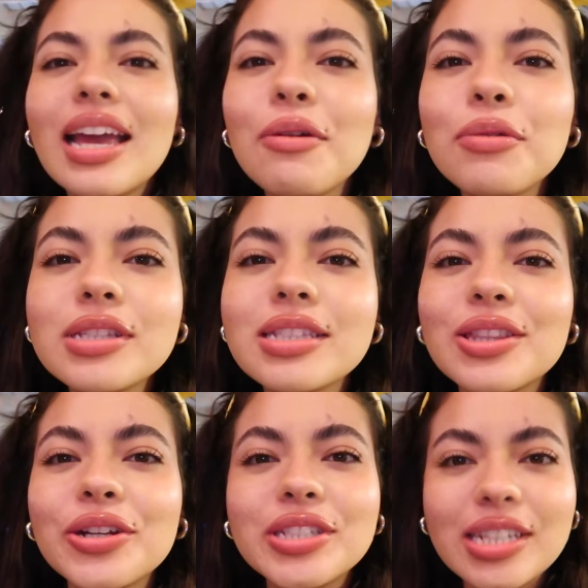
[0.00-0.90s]
It was
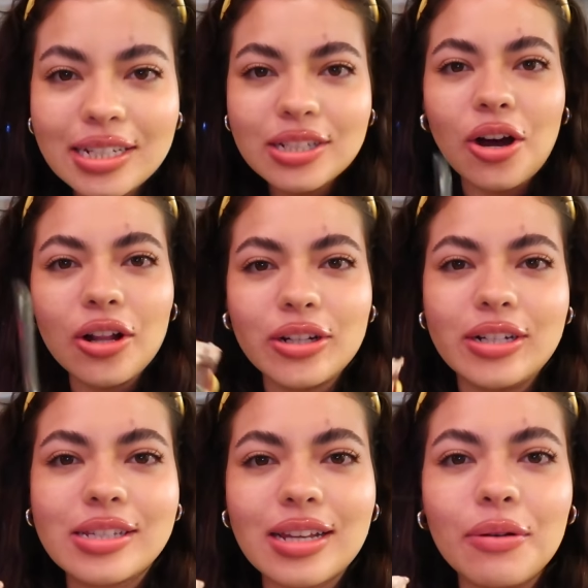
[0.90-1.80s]
$13.
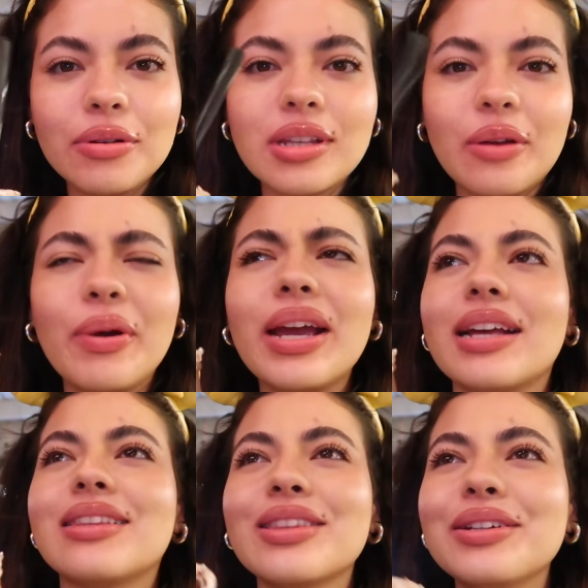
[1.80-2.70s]
I was like, wait, I
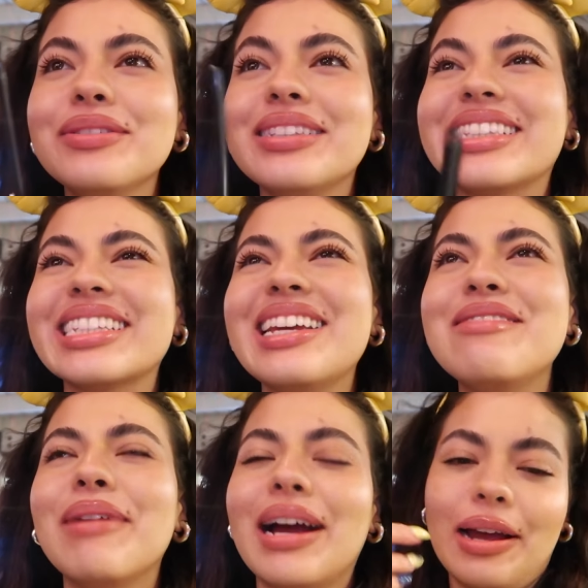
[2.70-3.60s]
thought that was
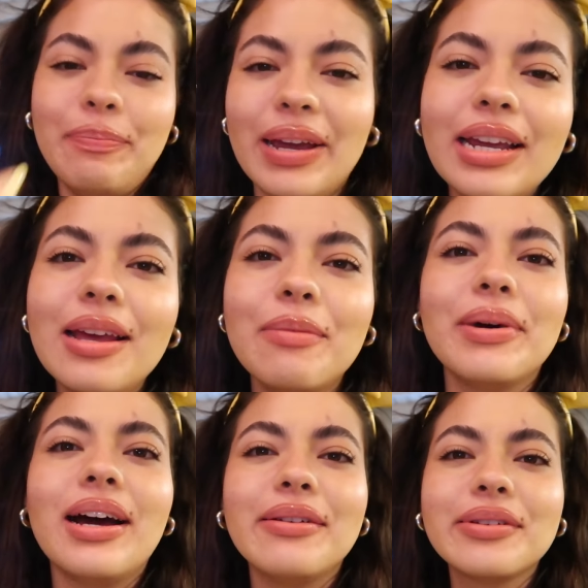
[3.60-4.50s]
in my, I paid it,
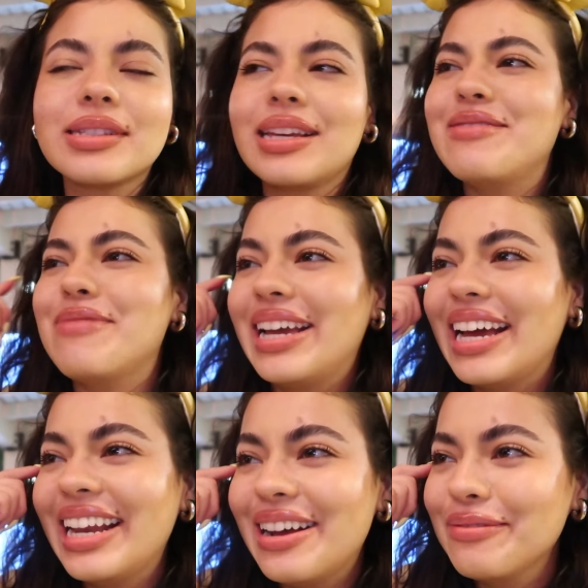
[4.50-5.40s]
but I was like, in my
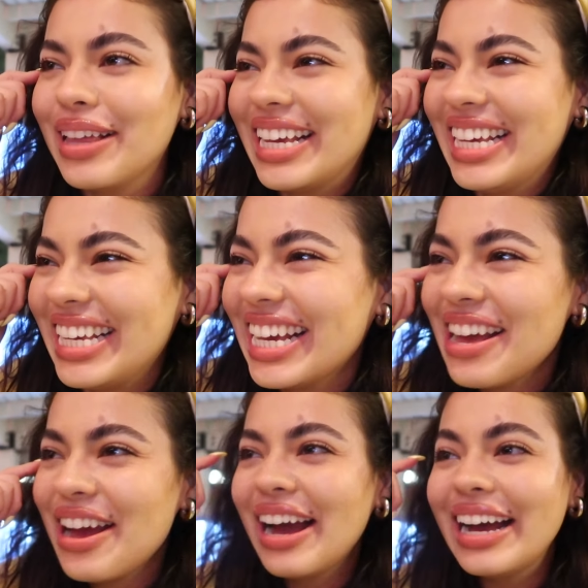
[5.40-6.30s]
head, I'm like,
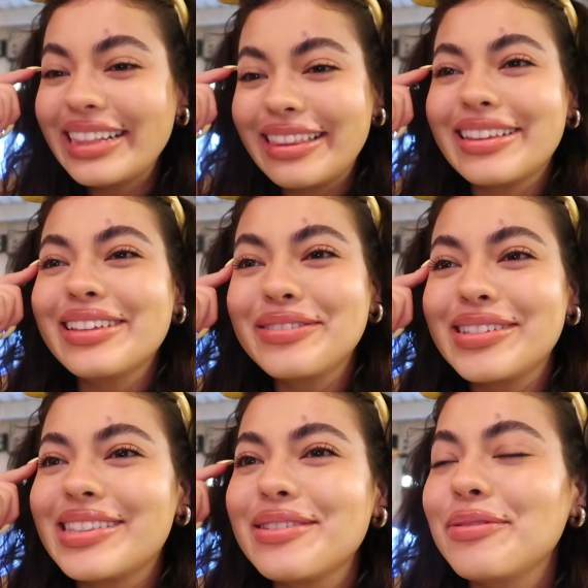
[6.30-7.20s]
I thought that was
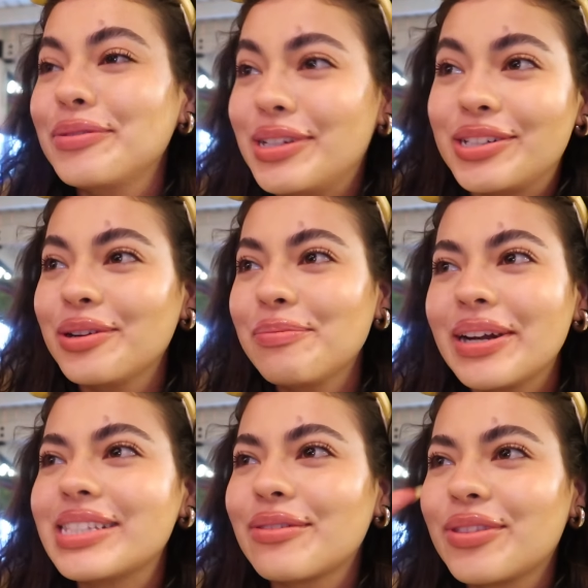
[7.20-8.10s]
the original
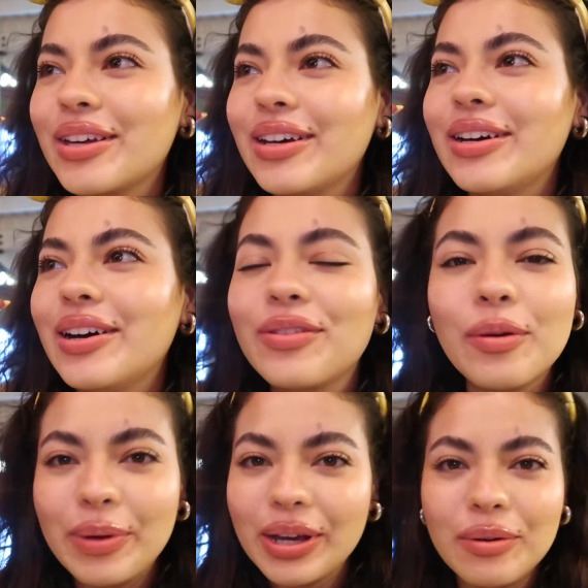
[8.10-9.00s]
price of the
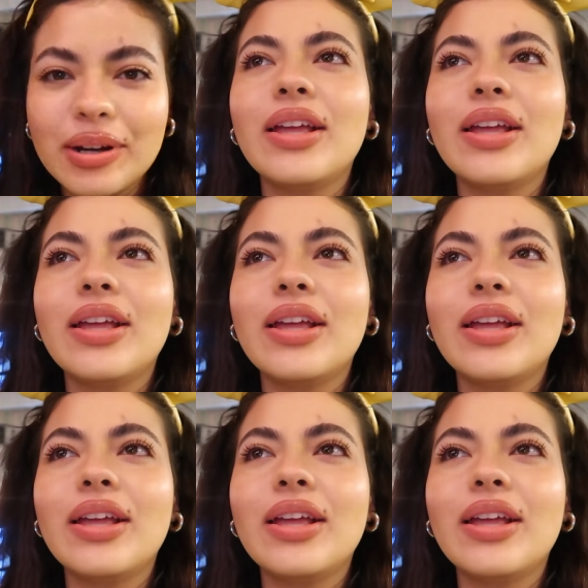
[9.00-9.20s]
big one.